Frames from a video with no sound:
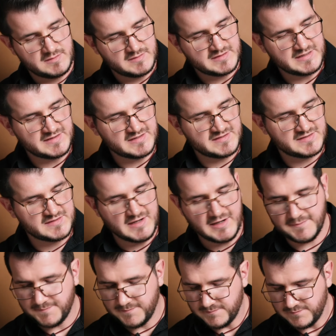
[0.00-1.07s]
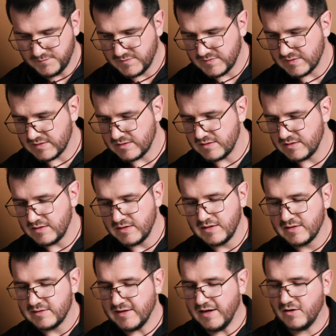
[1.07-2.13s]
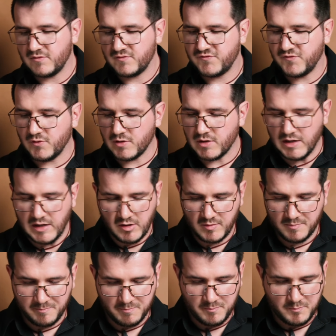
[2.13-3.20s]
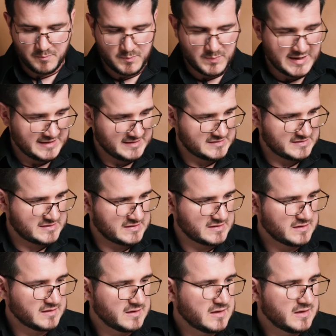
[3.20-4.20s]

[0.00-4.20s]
Set this aside. Now, for our base,